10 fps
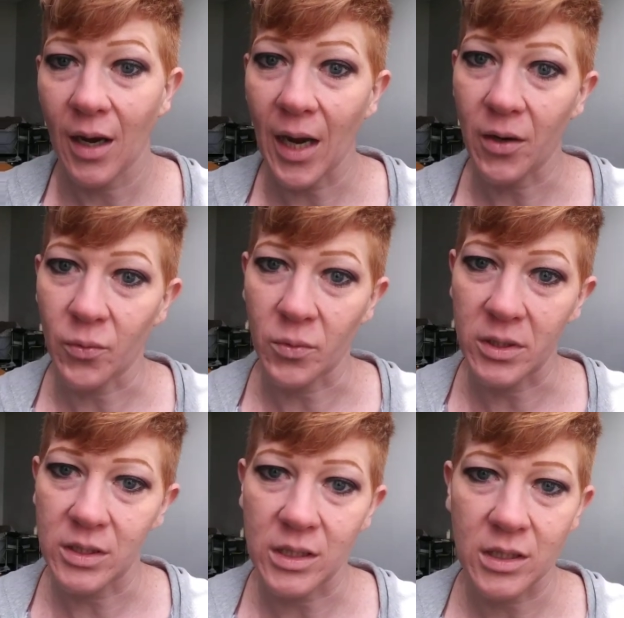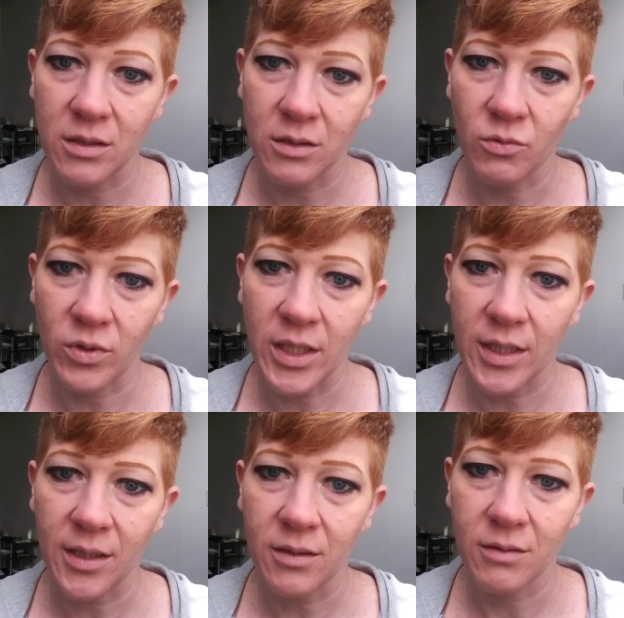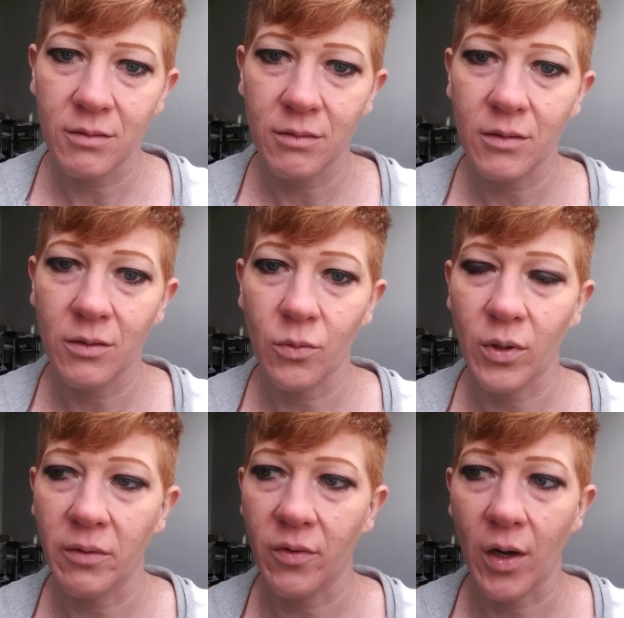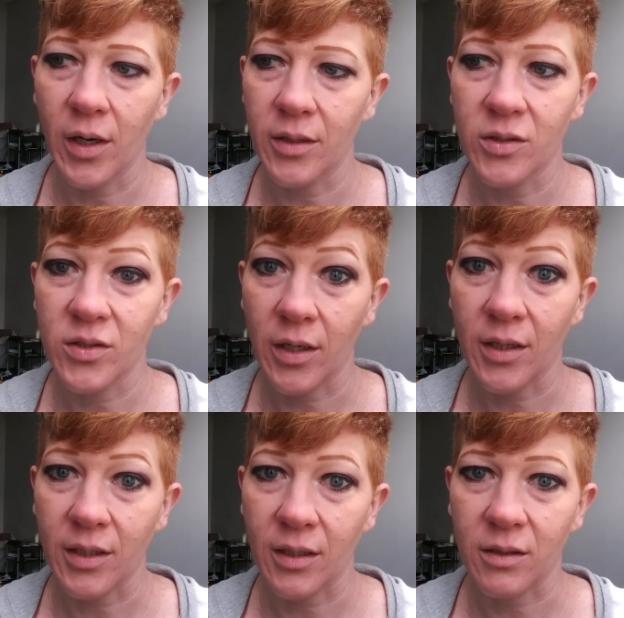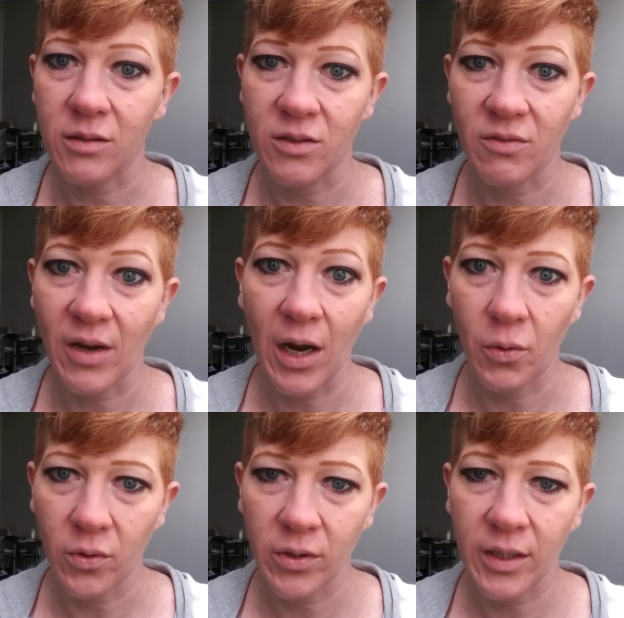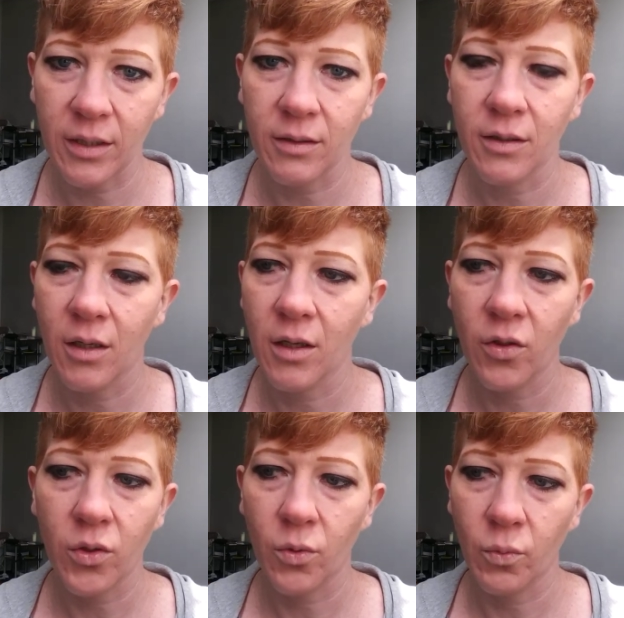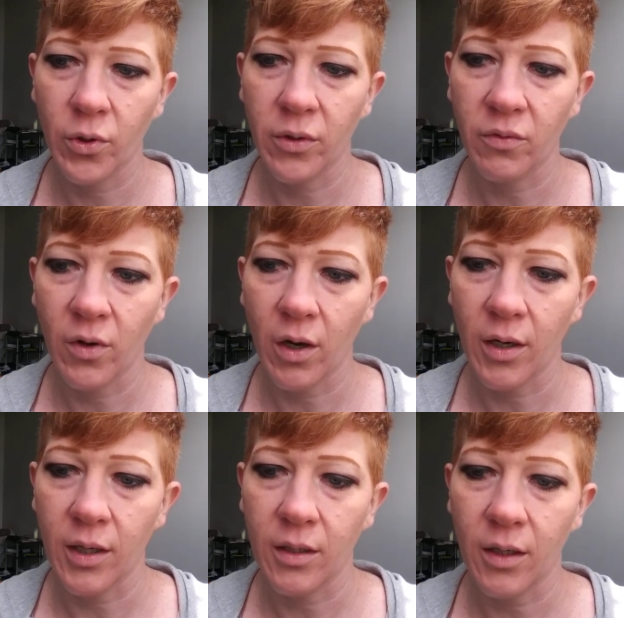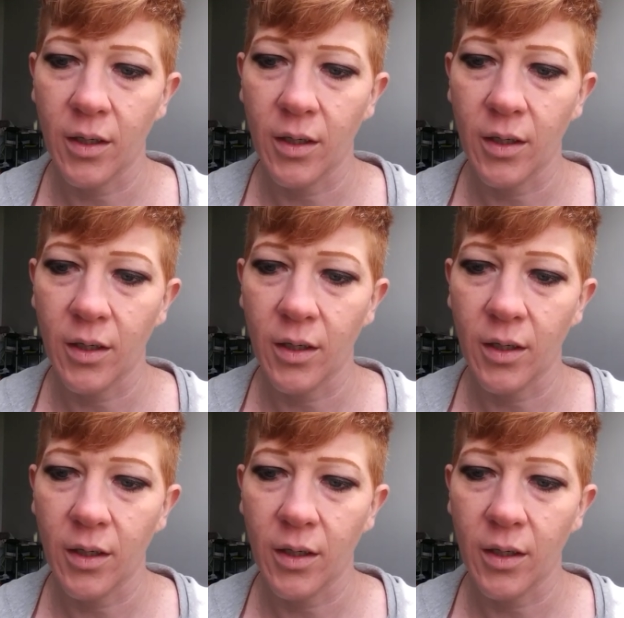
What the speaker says: I was reading the Word of God, studying, devouring the Word of God,